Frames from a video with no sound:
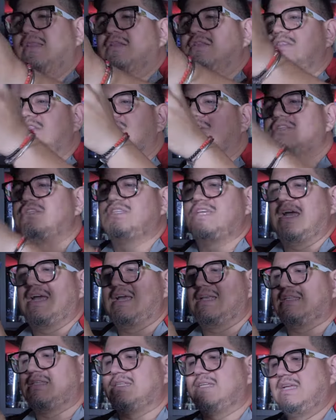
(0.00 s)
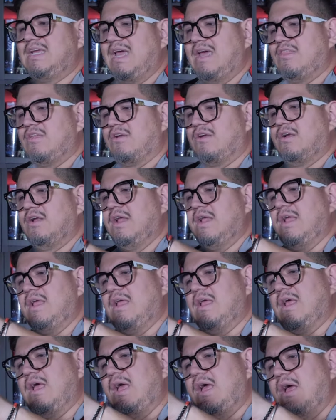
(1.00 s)
the dust jackets together,
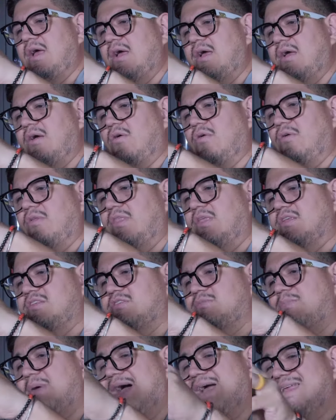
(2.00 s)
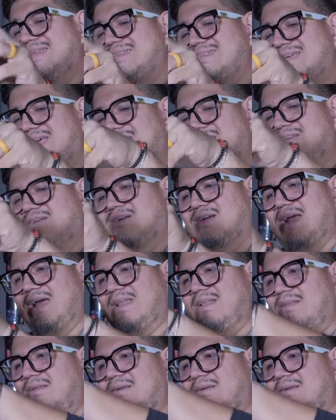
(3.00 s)
uh, or the spines together kind of